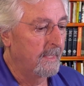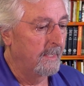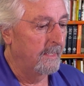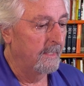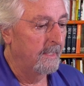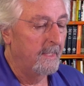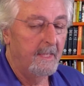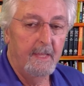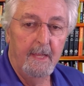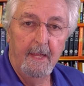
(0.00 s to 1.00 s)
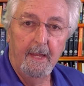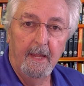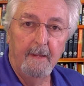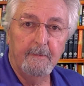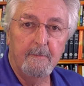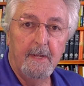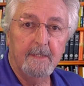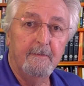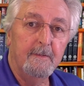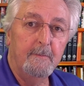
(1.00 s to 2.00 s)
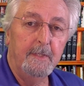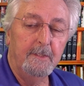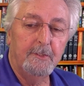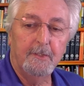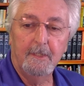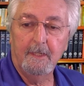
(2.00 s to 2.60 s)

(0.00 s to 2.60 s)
I've come back from the beach.